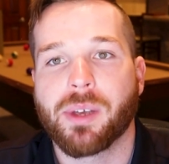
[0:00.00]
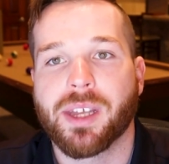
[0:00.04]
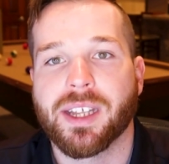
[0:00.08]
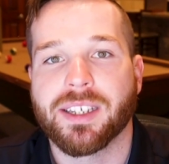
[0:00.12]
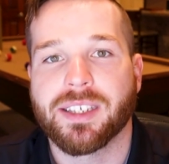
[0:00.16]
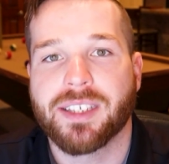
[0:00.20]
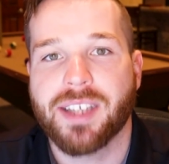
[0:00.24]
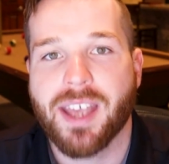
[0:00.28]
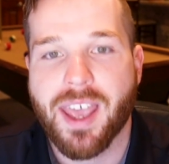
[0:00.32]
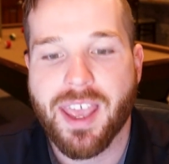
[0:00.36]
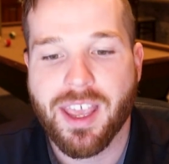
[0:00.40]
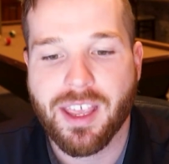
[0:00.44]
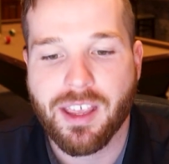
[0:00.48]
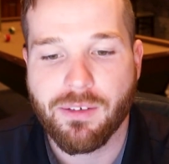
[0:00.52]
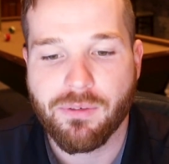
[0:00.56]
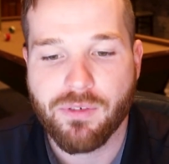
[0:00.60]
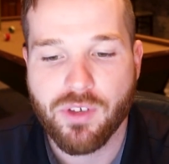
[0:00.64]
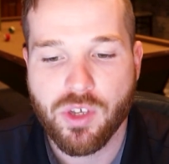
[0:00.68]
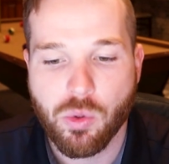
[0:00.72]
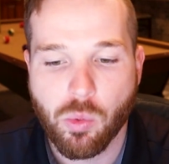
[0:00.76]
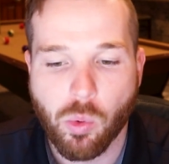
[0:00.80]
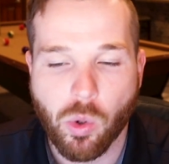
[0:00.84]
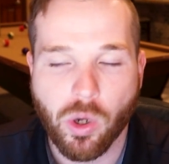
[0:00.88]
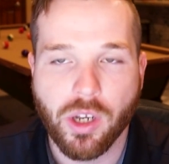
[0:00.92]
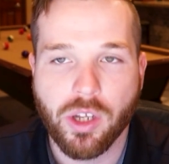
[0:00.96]
can take if
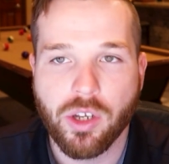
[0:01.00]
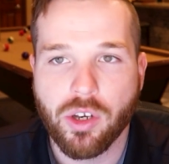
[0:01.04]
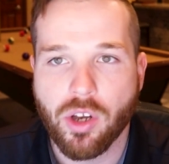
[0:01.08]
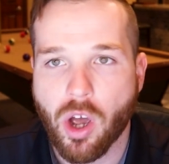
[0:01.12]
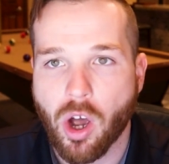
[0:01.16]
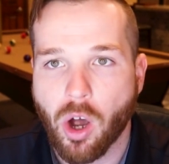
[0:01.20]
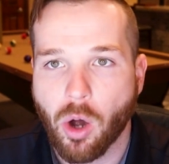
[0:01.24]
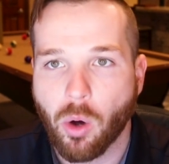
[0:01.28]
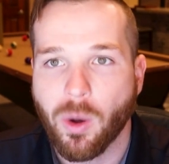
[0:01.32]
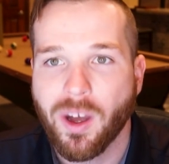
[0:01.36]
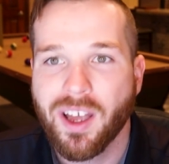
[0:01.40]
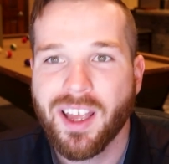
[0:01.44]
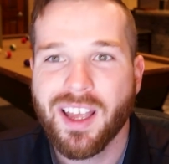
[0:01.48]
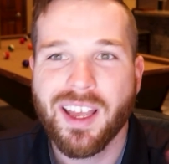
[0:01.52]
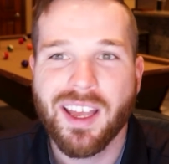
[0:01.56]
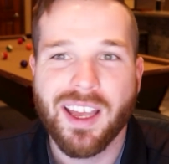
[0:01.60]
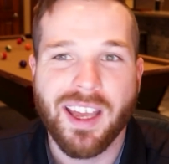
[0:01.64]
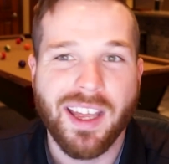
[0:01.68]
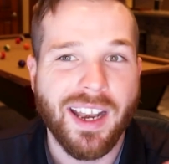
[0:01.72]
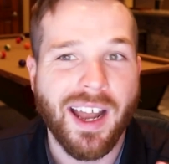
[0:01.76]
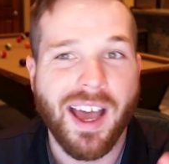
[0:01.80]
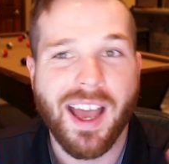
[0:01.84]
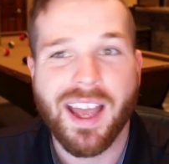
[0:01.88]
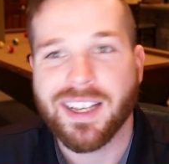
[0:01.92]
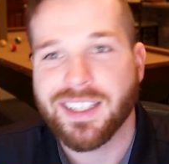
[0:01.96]
you want to know
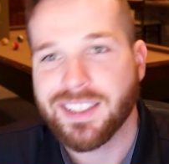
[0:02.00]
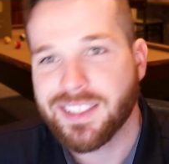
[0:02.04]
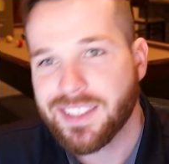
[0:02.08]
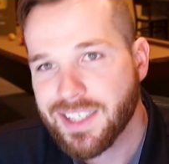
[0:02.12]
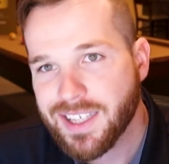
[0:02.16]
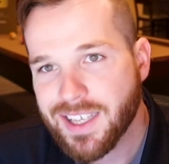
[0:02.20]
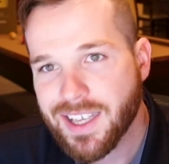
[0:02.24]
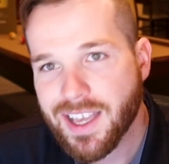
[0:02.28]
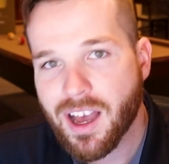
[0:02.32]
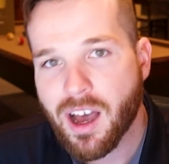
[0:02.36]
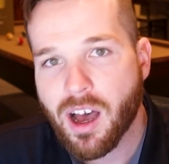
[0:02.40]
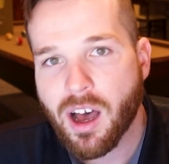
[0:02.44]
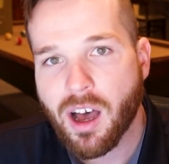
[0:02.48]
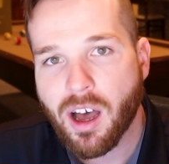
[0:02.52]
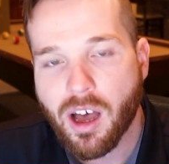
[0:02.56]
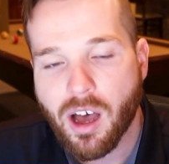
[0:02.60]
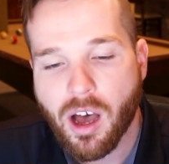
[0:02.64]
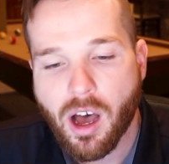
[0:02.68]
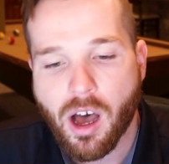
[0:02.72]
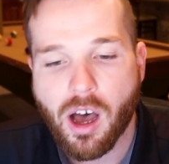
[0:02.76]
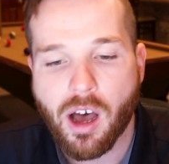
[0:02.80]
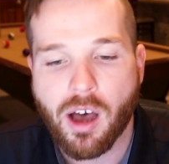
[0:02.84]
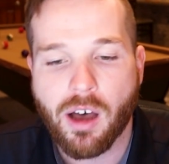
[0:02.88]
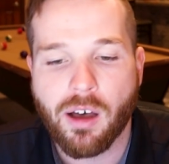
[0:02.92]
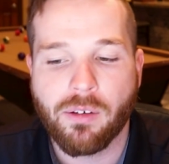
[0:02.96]
an idea
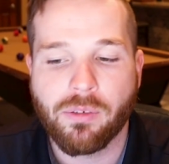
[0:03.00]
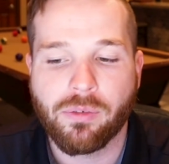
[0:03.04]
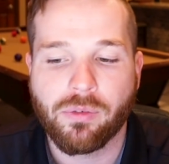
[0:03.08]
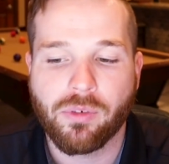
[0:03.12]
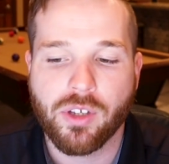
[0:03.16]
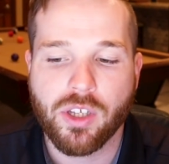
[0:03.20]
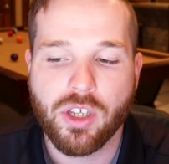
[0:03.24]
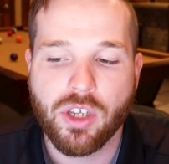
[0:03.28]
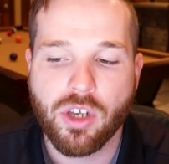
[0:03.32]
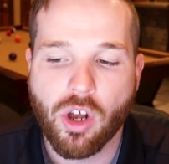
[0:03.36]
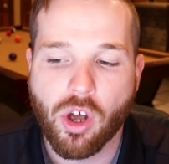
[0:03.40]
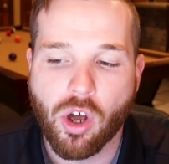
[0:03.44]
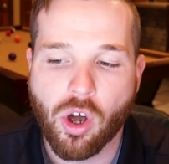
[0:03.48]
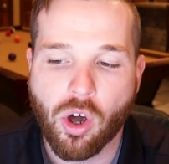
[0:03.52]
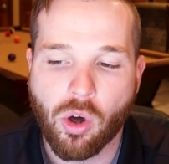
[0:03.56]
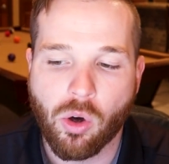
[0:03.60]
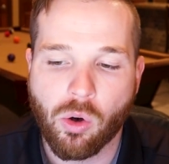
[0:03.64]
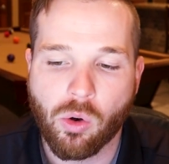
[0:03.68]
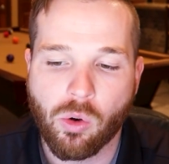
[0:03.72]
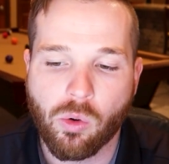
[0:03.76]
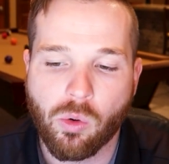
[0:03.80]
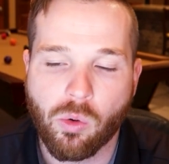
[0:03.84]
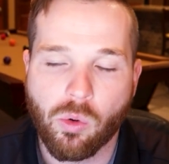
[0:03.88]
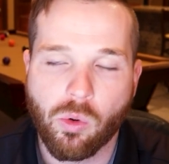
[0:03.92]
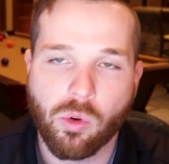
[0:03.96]
of, you
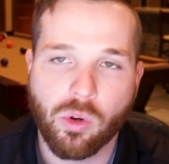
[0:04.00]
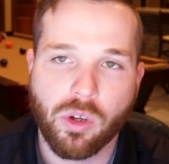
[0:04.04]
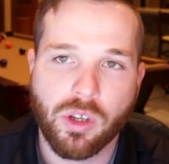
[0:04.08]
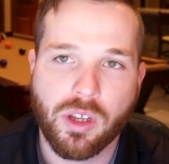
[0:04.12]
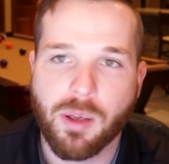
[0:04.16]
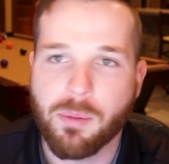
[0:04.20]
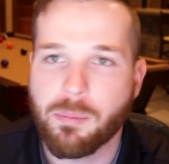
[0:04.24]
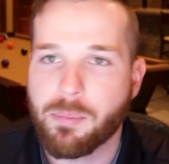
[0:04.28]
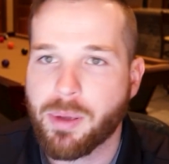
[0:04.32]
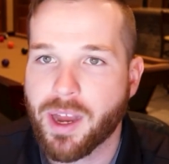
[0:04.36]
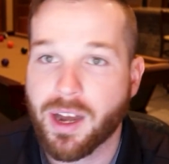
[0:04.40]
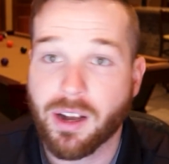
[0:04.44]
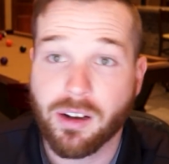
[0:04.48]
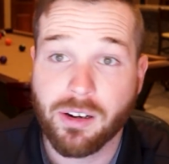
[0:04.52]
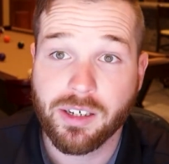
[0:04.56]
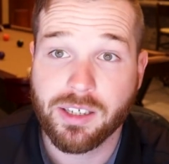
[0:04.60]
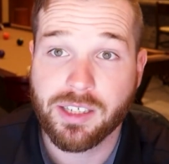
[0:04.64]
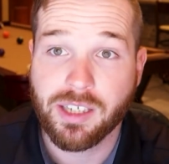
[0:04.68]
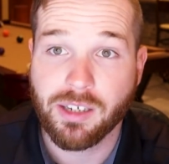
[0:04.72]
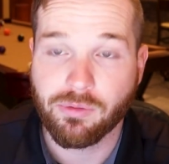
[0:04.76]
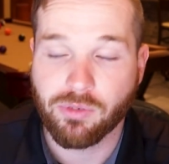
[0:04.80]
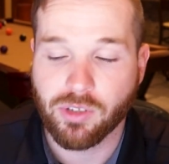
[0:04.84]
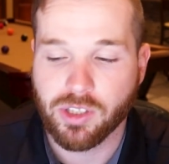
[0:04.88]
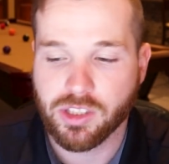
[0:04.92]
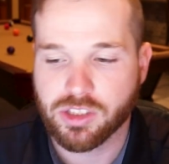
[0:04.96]
know,
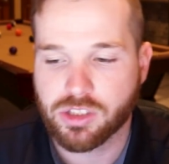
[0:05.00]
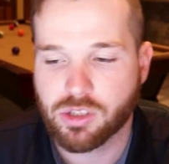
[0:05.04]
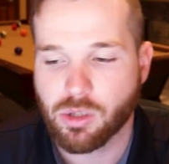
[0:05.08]
comparatively.